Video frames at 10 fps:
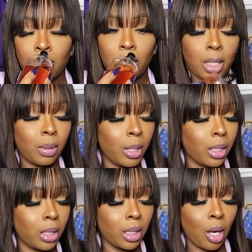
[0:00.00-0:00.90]
That
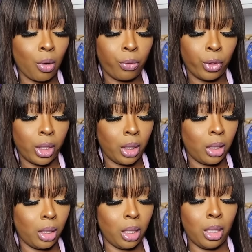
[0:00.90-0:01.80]
smells so freaking
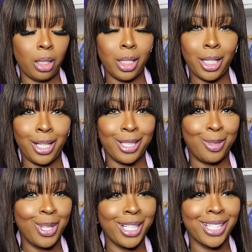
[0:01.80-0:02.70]
good. it
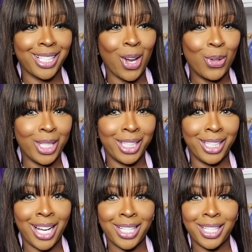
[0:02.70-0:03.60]
smells so
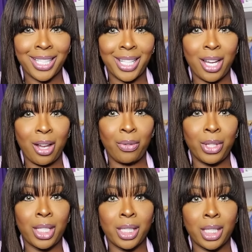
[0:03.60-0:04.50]
good. I just love
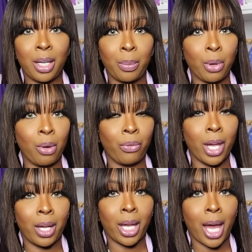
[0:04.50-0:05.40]
this scent profile,